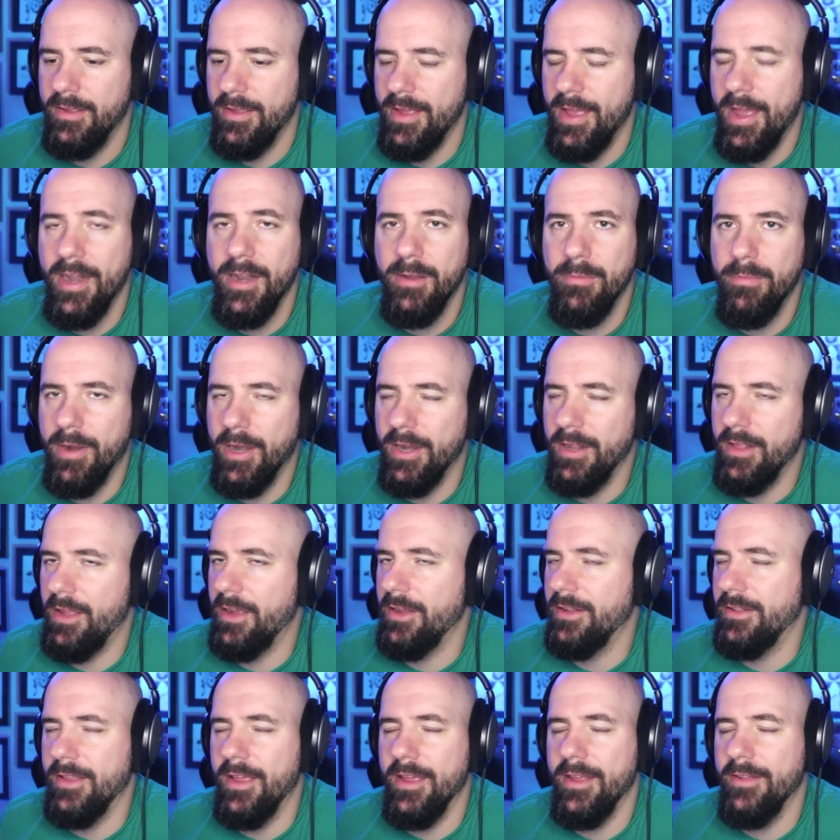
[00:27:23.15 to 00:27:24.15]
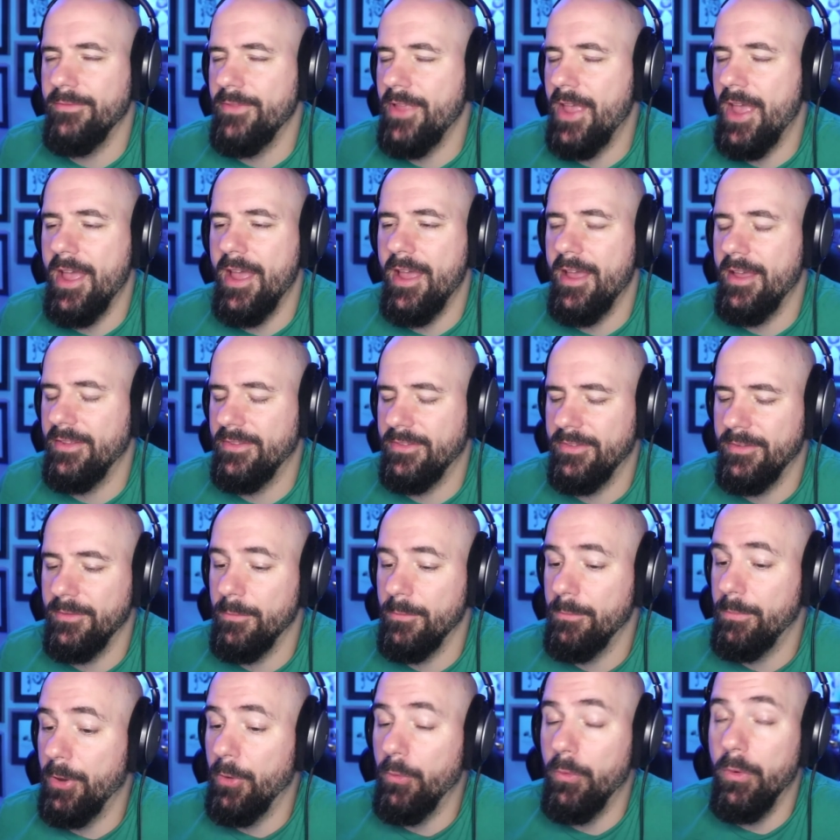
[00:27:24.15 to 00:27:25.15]
Anybody like that. Ass.
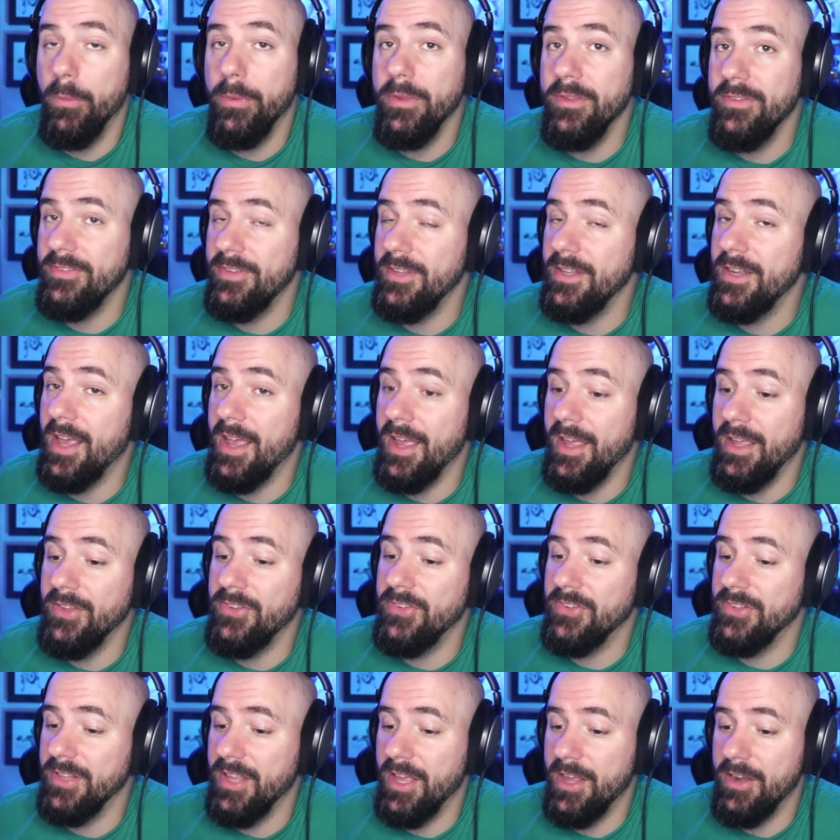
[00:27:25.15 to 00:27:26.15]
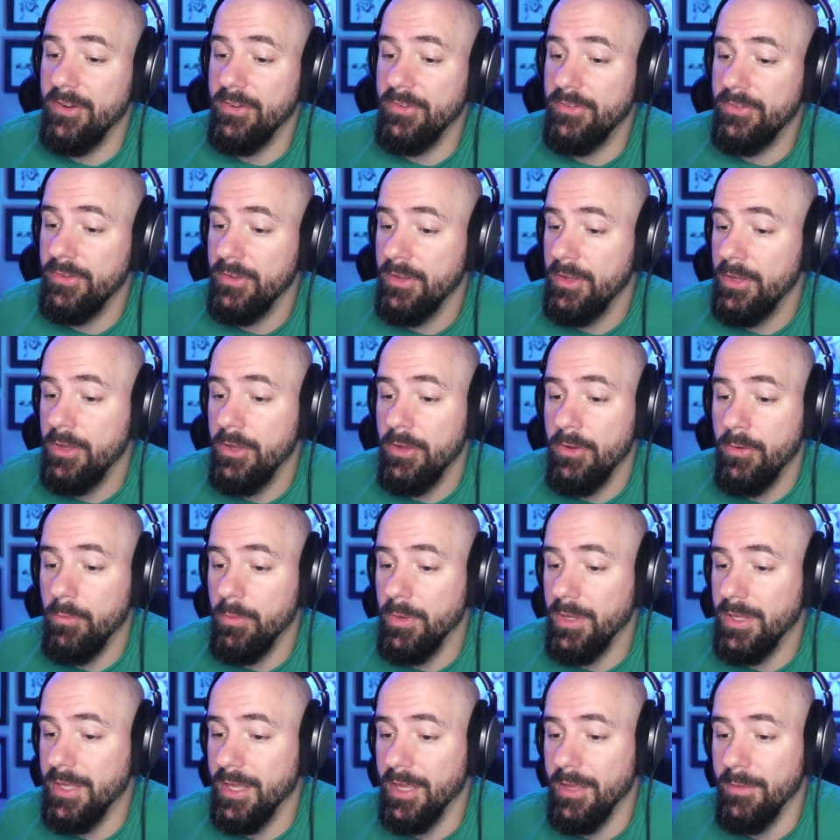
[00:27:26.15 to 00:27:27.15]
But when we see the Asian letters,
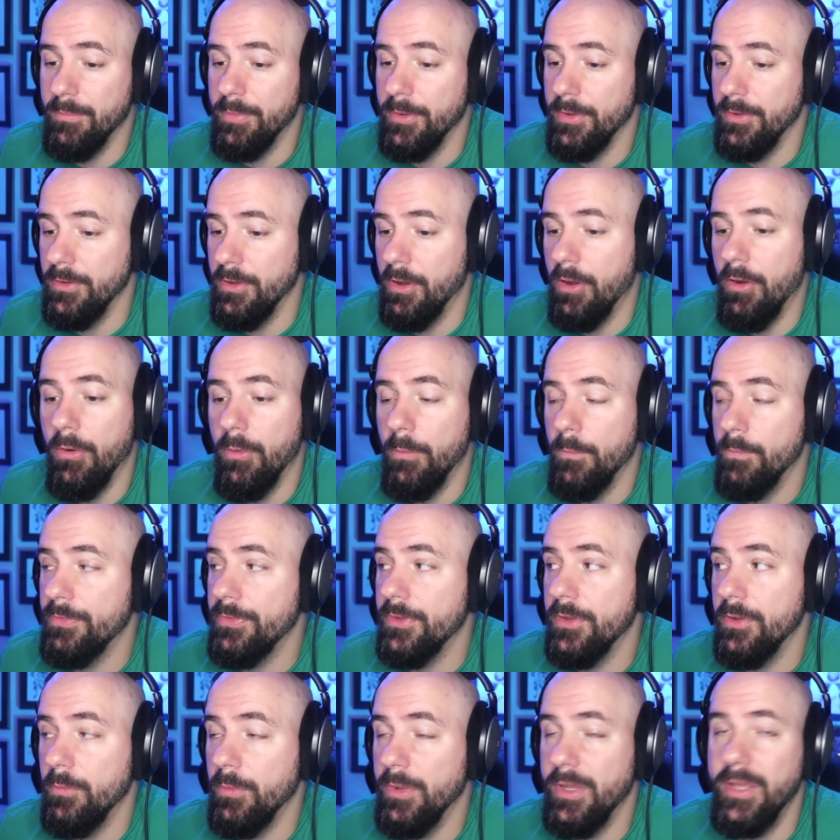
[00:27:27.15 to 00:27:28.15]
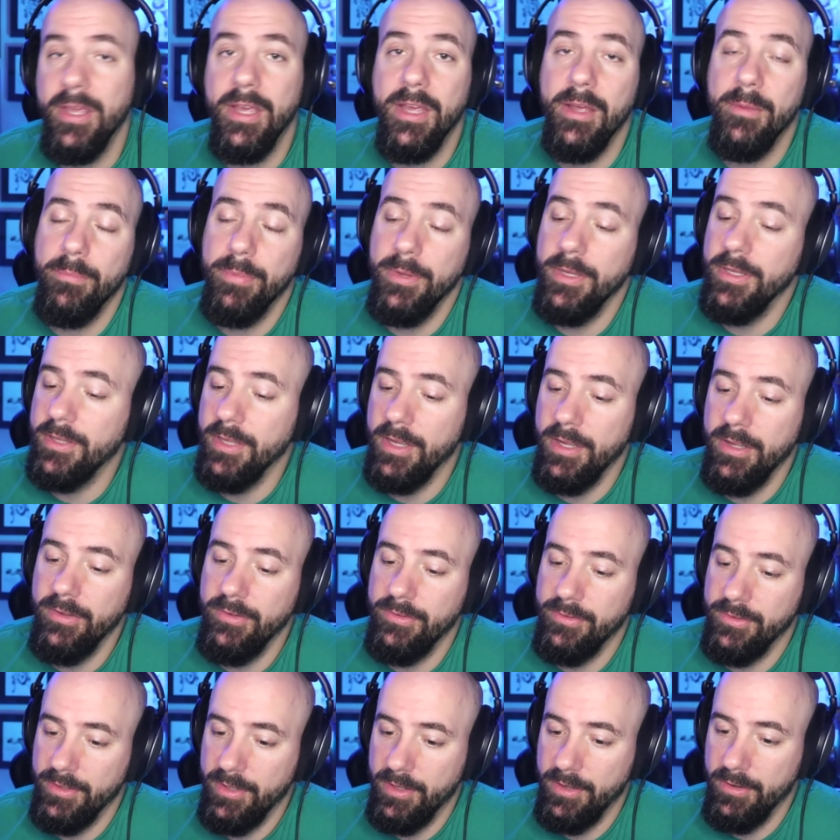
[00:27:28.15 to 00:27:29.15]
we can't beat. Yo, we can't beat the
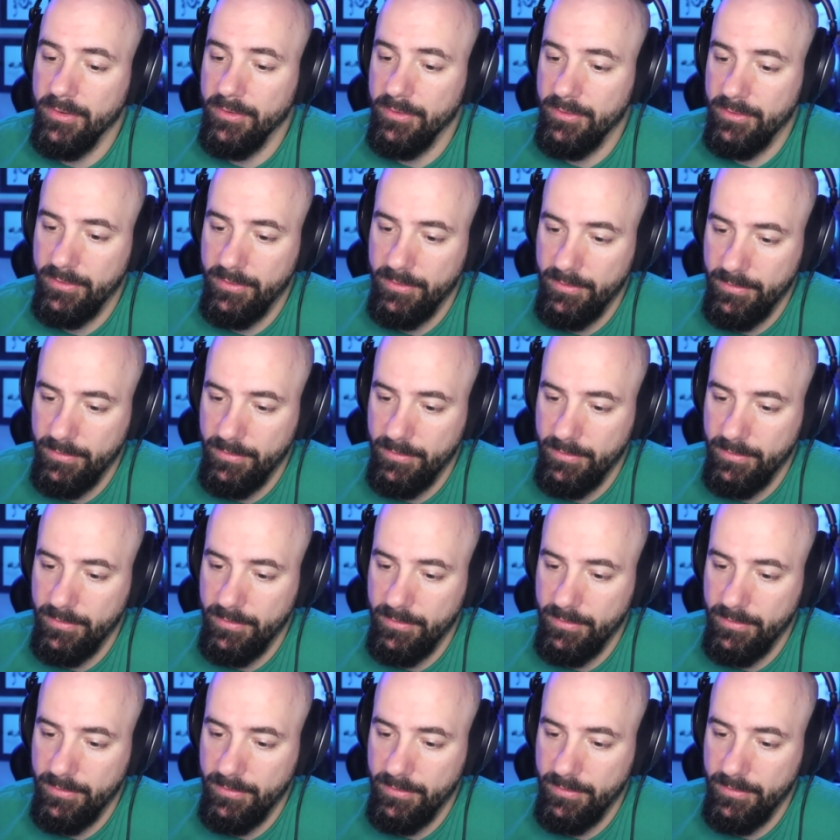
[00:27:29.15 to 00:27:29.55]
Asian letters